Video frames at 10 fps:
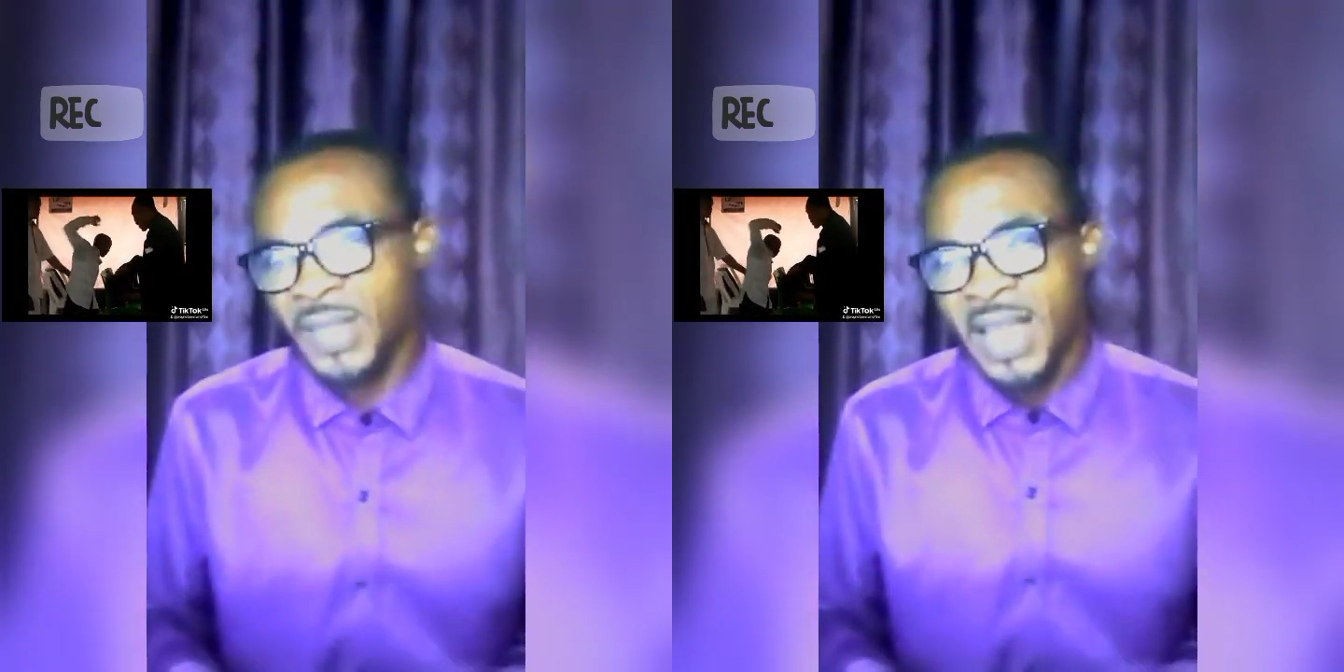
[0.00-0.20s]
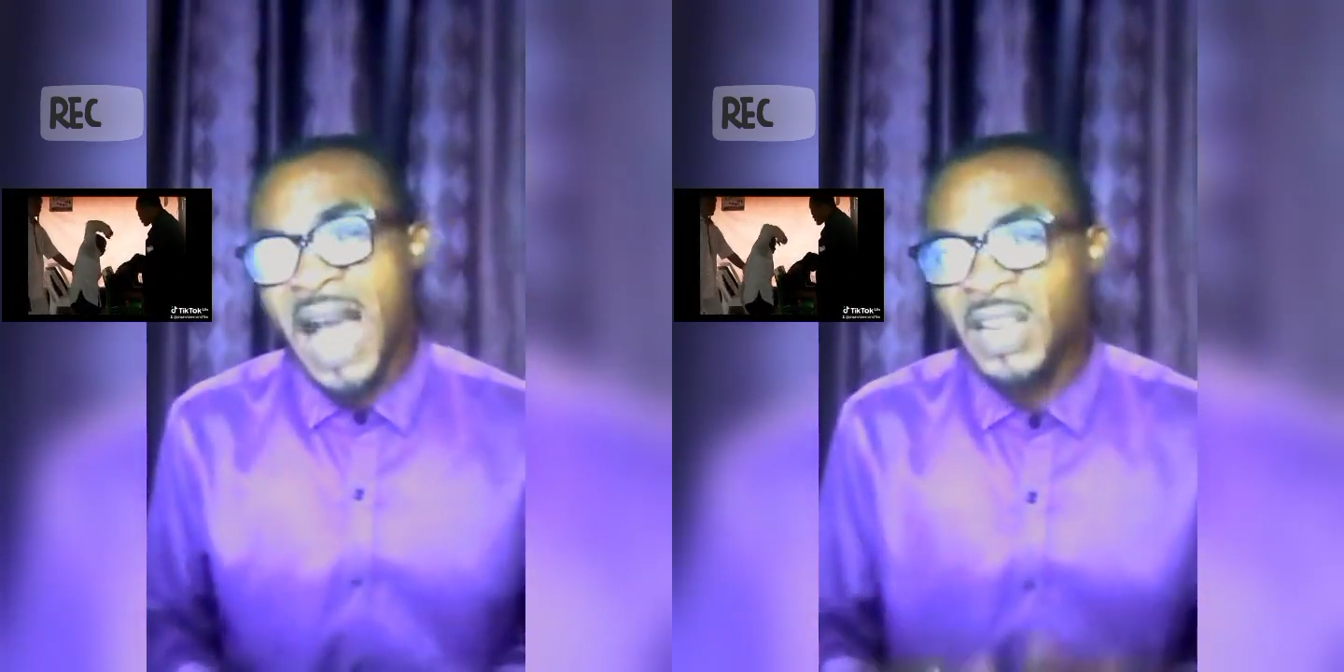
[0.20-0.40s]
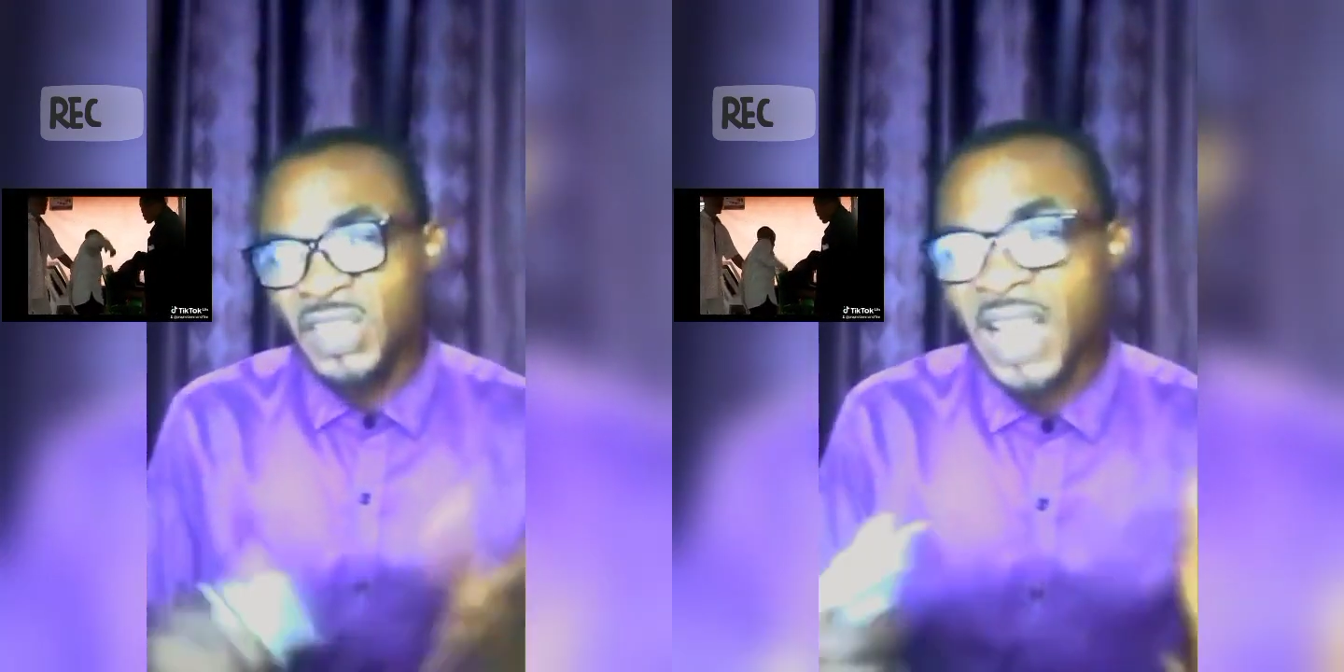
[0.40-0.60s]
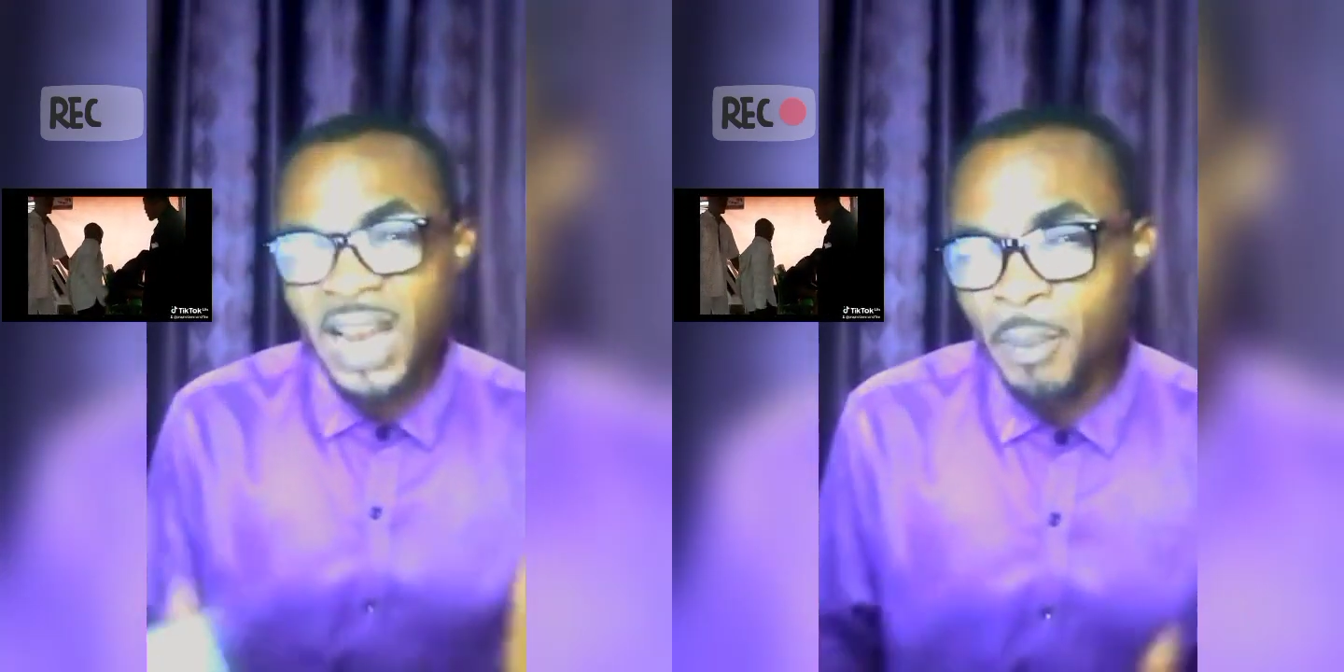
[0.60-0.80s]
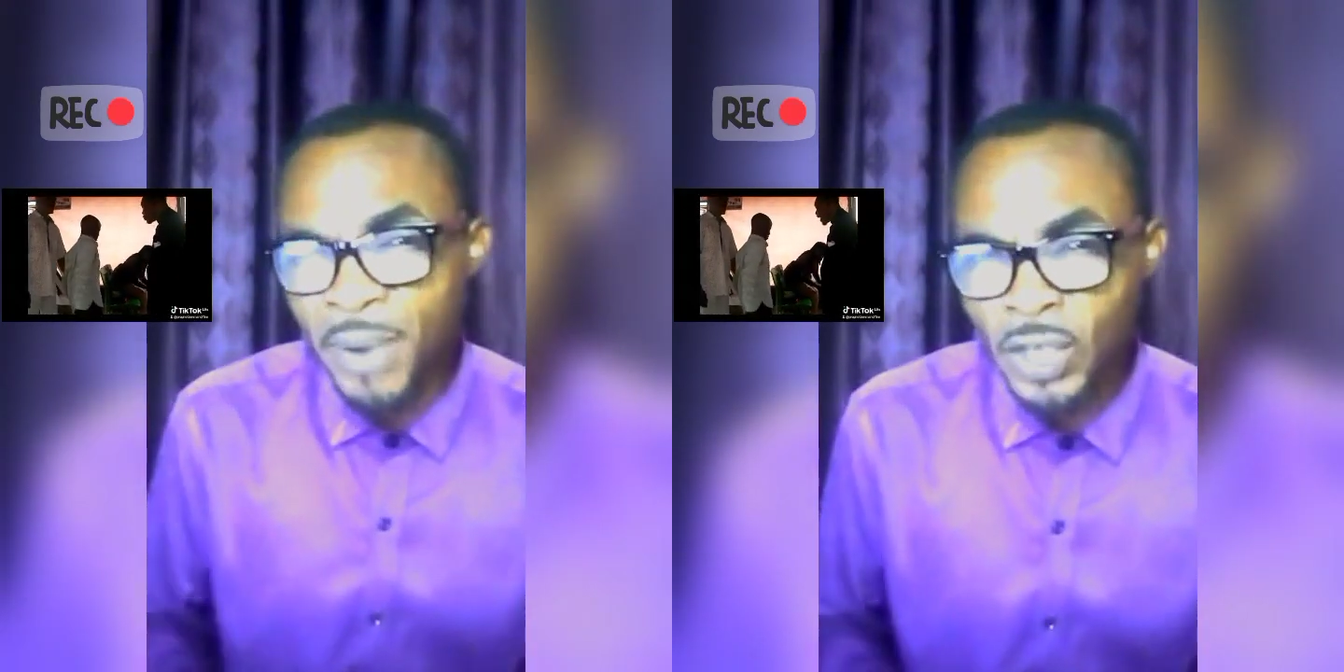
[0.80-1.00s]
How did she get
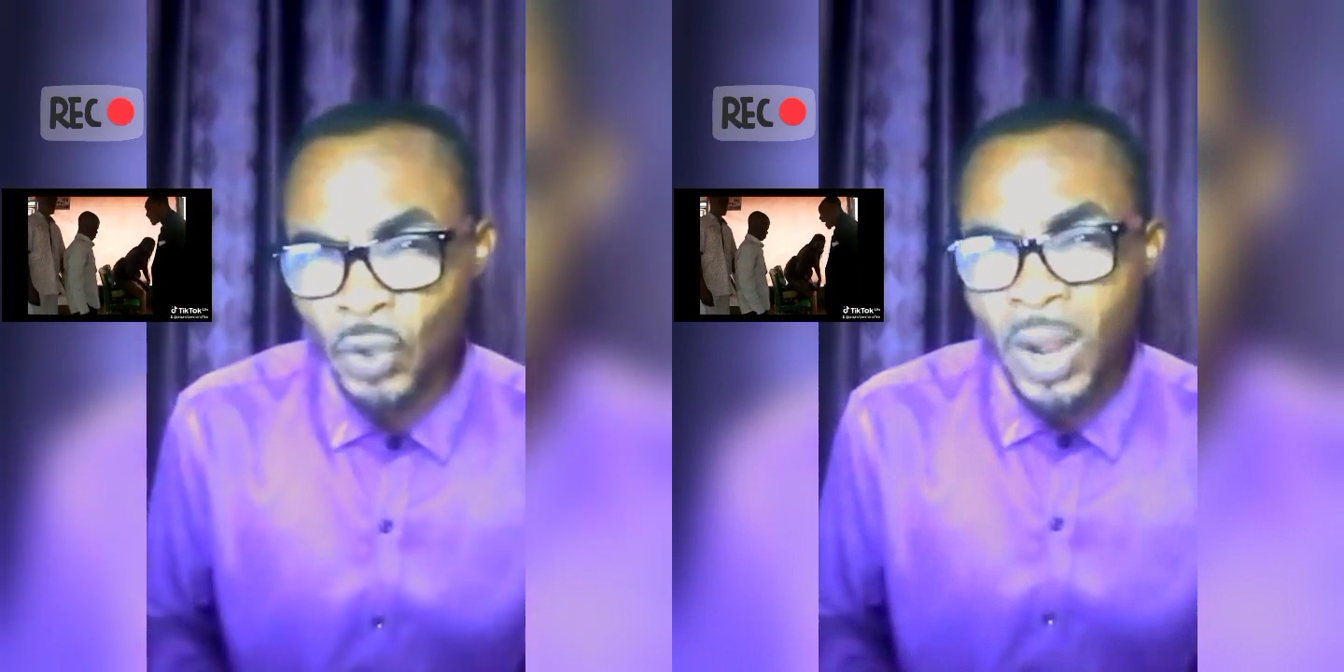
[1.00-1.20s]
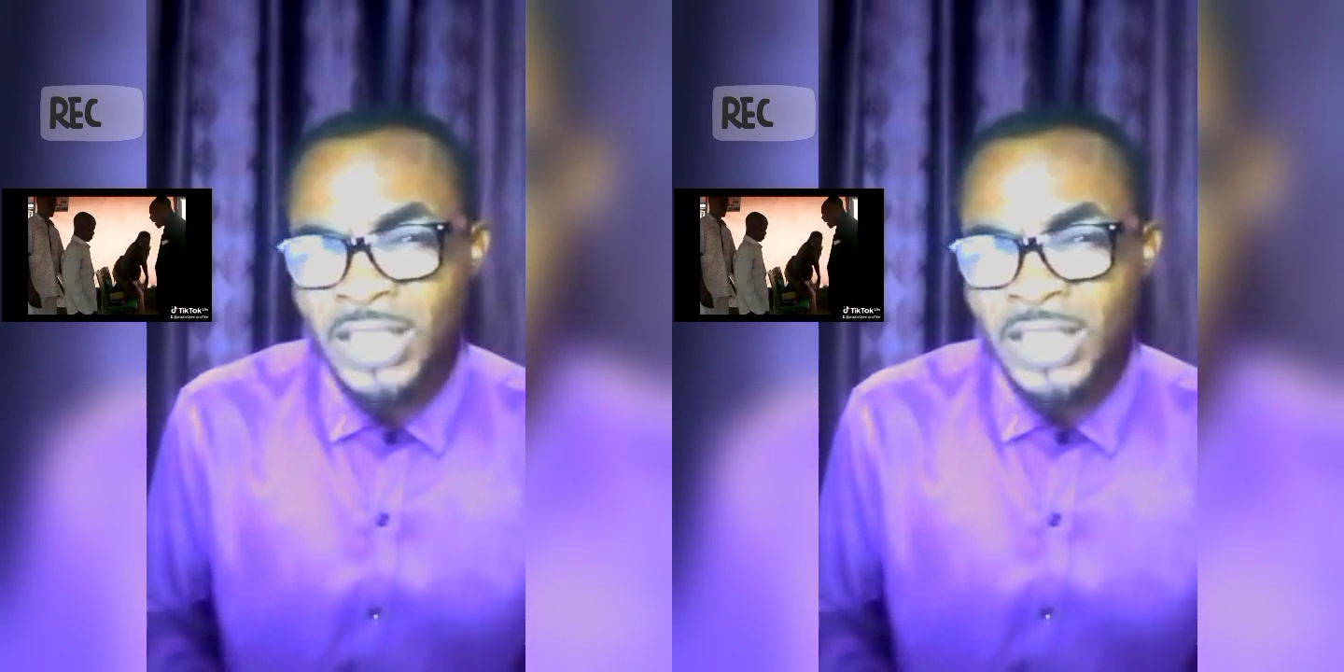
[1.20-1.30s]
her breakthrough?